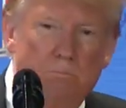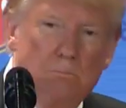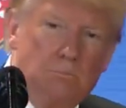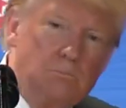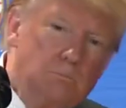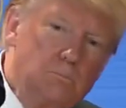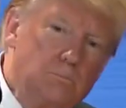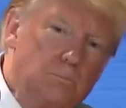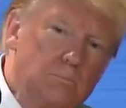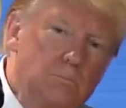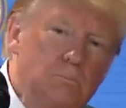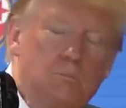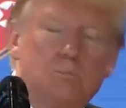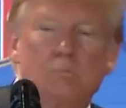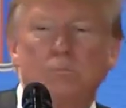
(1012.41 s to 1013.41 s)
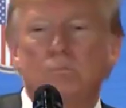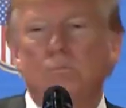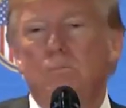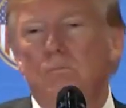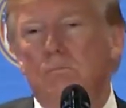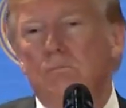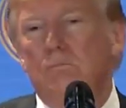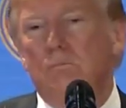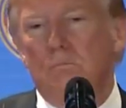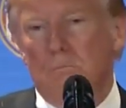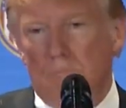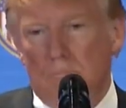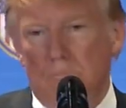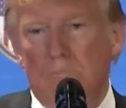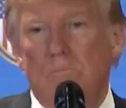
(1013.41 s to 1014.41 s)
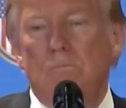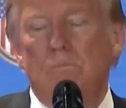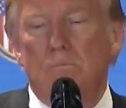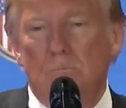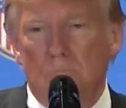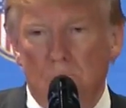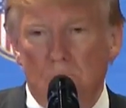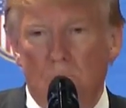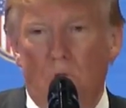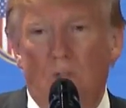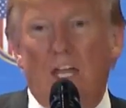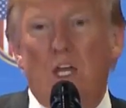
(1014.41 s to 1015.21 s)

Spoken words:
Thank you, Mr. President. And first of all, congratulations.